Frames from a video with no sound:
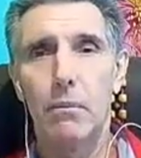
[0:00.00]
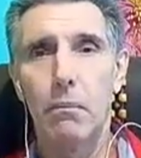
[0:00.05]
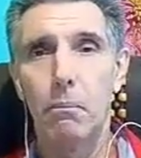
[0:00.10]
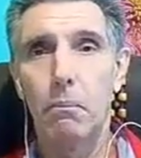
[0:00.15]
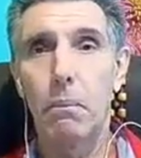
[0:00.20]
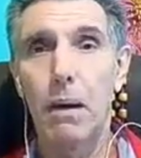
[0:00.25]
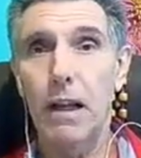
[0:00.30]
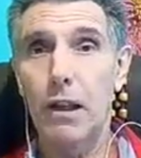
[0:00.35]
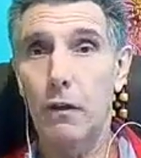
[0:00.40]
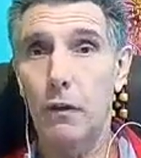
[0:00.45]

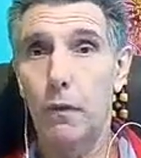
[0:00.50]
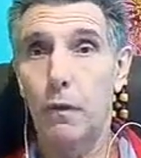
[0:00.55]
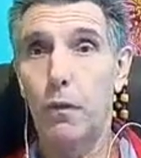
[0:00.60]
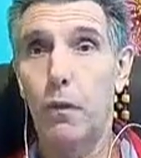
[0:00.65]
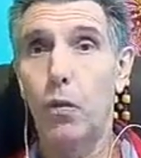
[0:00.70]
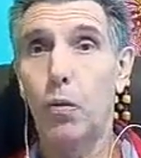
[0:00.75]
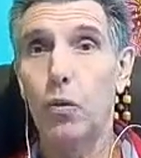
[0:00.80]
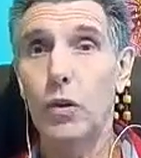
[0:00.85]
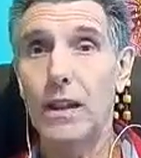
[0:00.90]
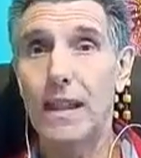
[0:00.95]
but
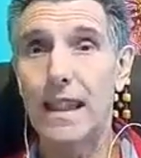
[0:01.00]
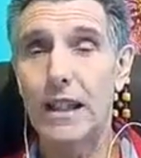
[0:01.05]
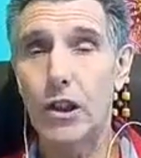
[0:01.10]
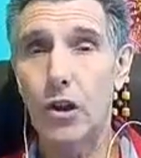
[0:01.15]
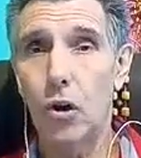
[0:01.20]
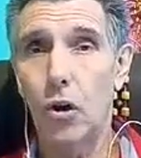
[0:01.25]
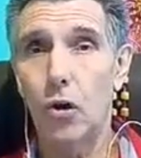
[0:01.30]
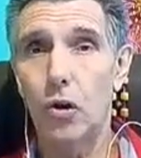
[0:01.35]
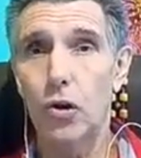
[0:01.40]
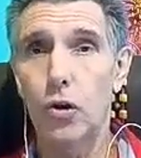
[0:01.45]
full
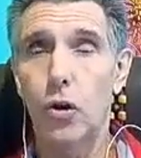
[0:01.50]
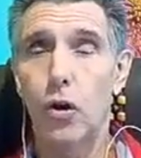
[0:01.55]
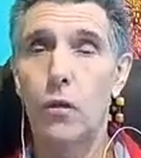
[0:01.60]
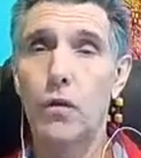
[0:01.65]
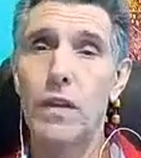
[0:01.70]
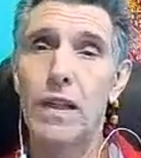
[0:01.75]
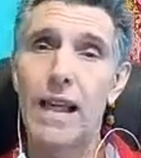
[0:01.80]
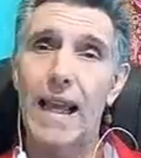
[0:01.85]
detox of